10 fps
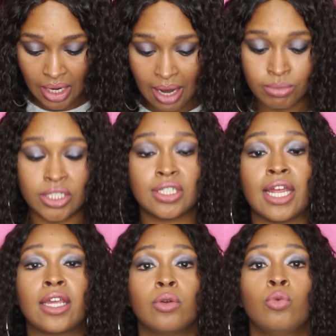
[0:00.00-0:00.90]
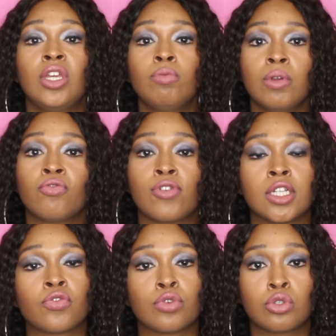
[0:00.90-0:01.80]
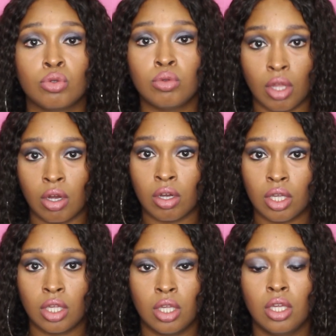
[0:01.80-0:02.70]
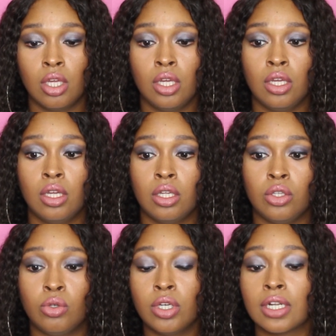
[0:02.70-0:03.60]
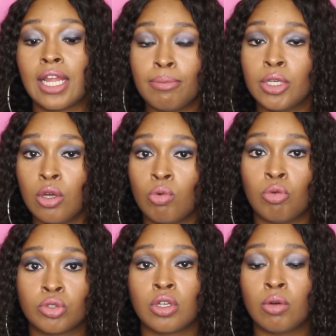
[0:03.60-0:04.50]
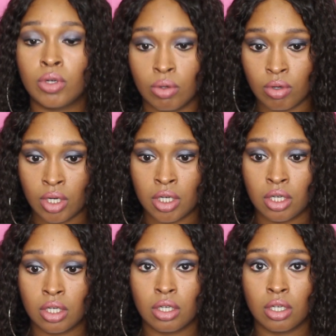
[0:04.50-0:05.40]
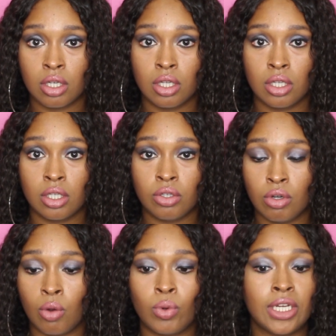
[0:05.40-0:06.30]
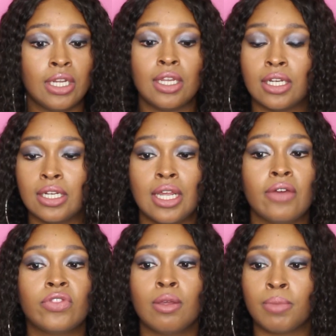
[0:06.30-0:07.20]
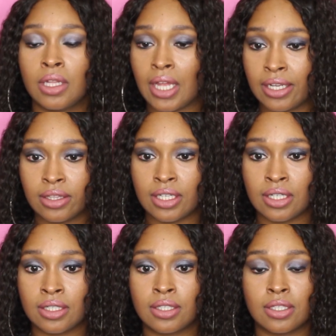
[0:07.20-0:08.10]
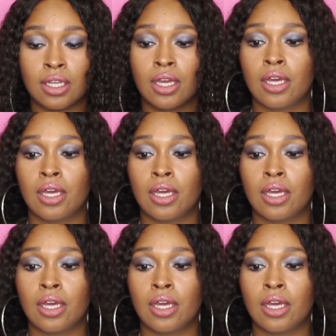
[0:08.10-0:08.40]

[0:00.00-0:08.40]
I'm just like, we've been friends for too long. You could have let me know what was going on. You know, it didn't have to be like this.